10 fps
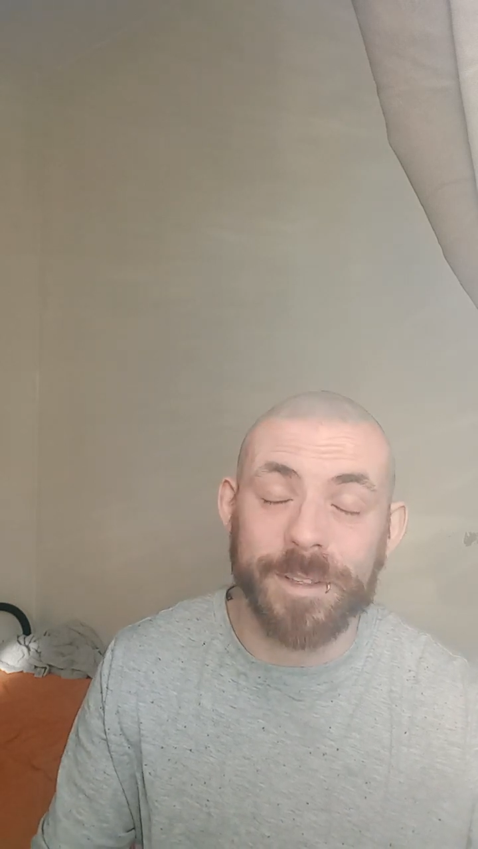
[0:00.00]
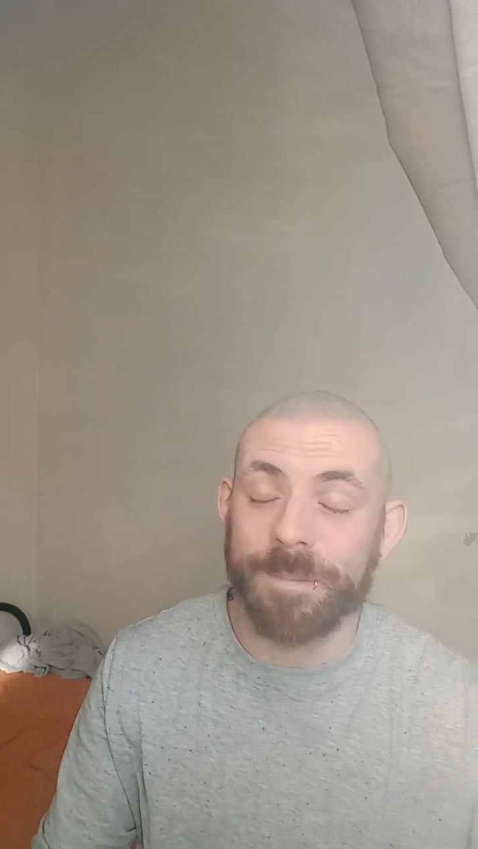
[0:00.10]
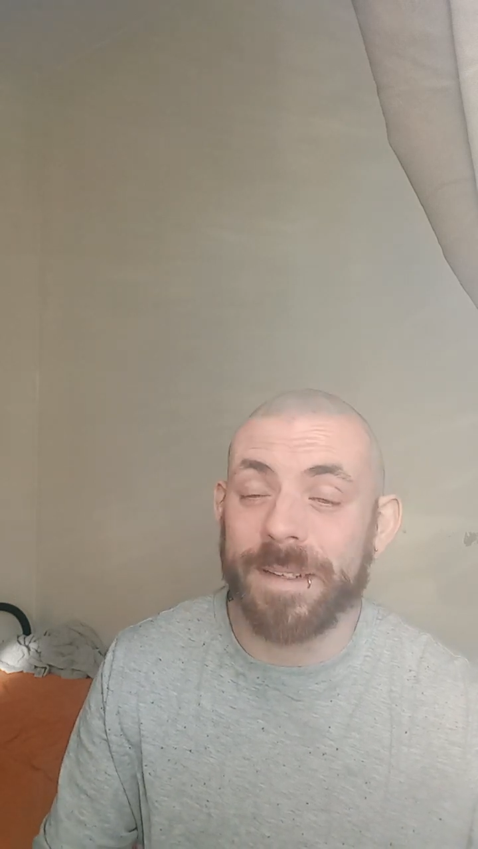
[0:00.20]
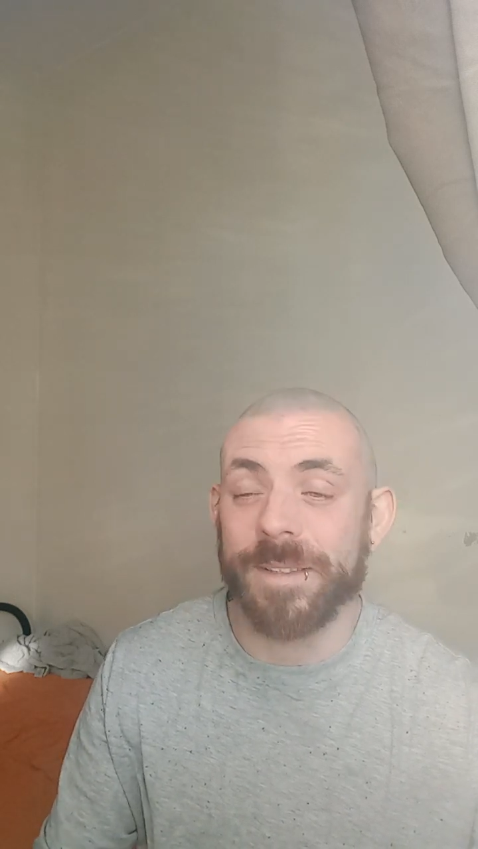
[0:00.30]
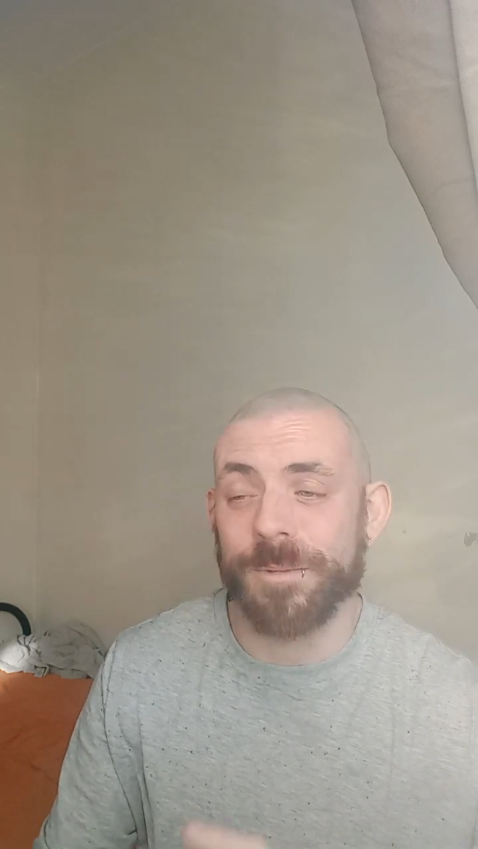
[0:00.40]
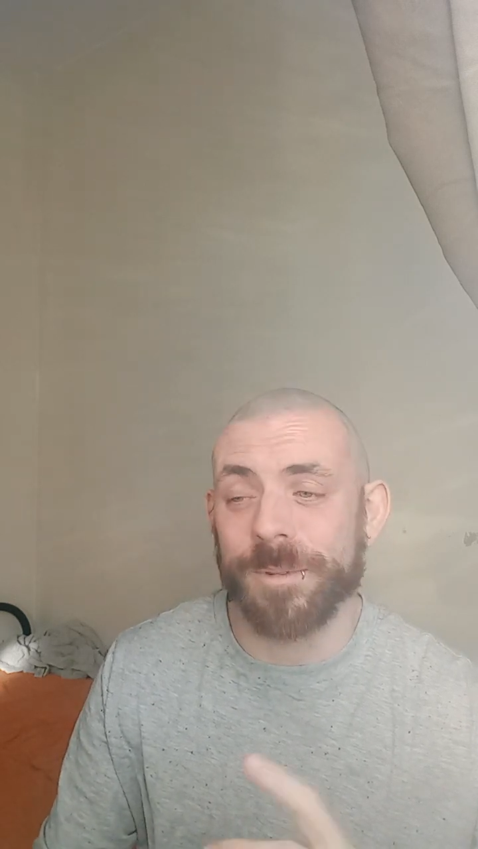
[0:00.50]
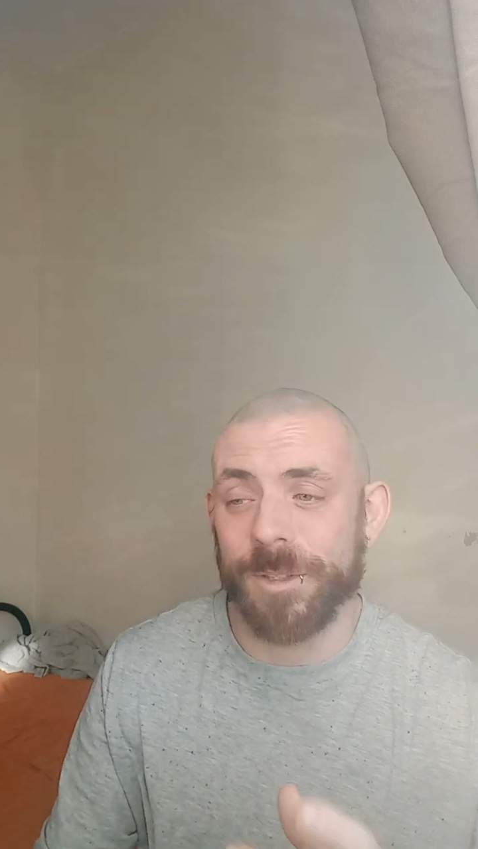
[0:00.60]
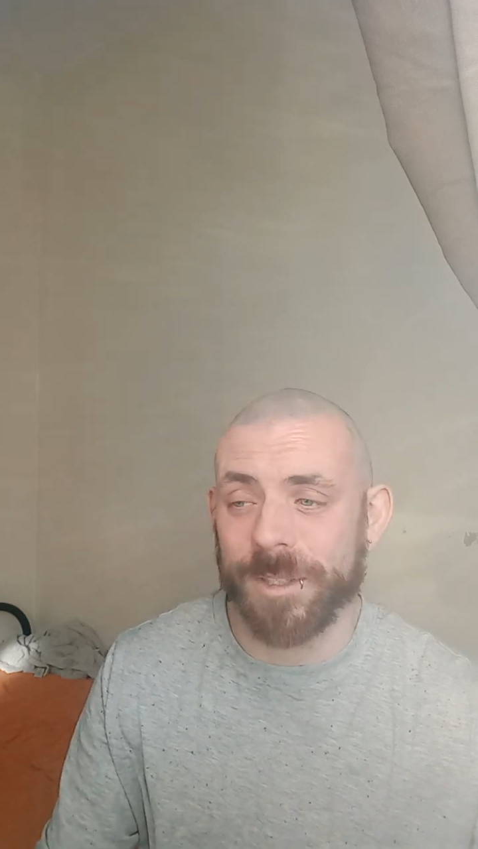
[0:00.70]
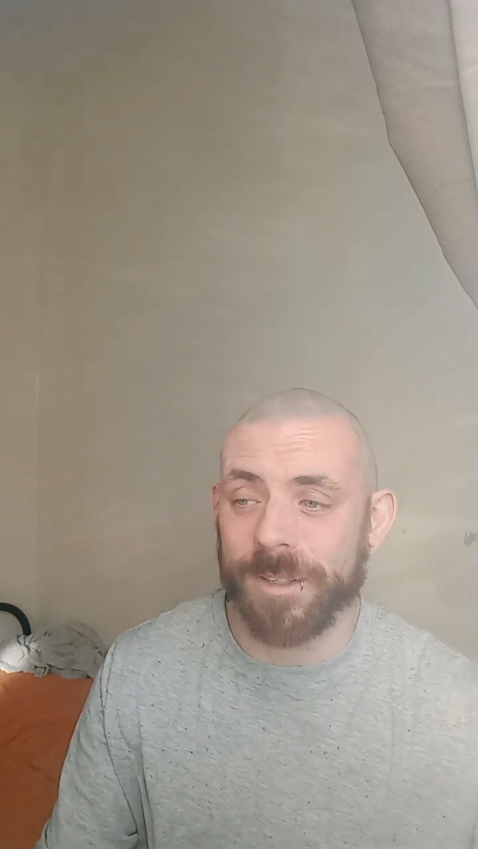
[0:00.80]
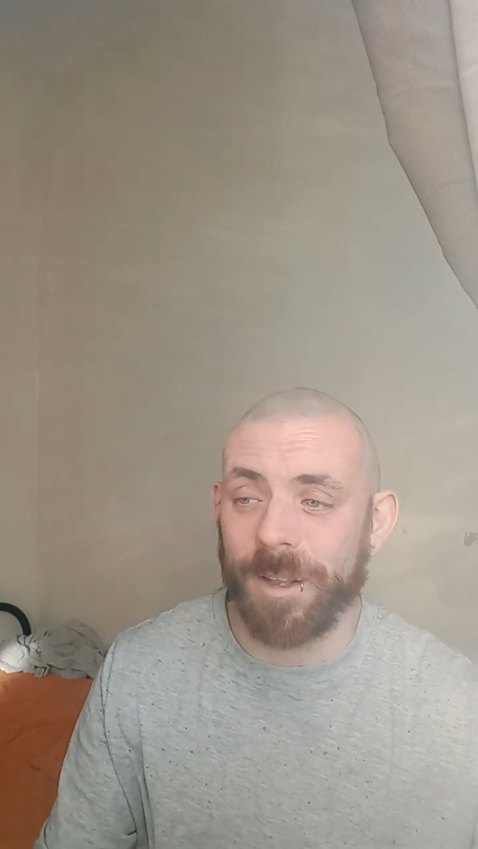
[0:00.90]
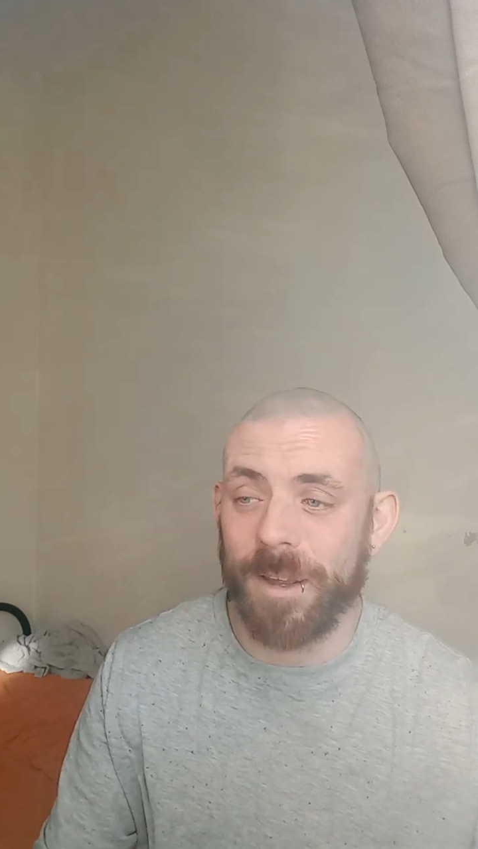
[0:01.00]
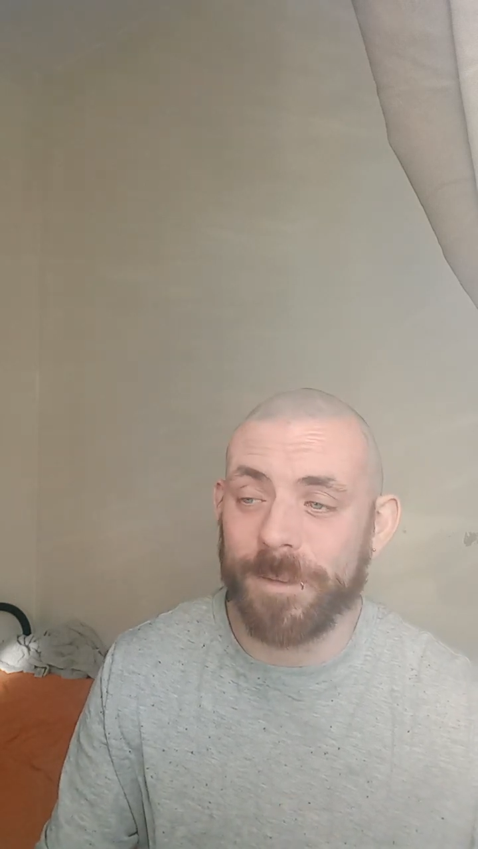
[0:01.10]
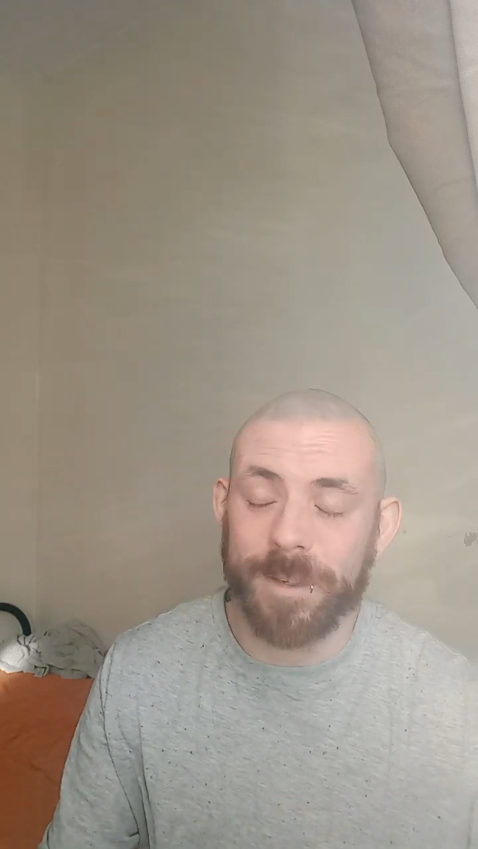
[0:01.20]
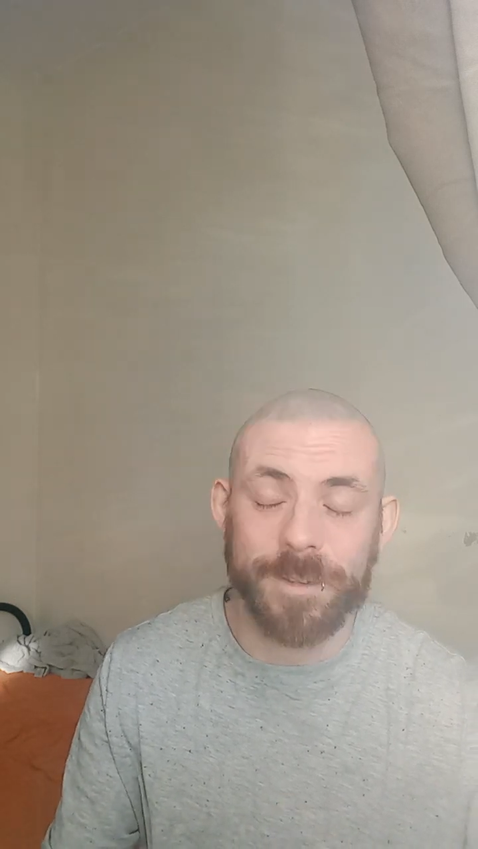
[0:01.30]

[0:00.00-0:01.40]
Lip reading: it mixes with your saliva,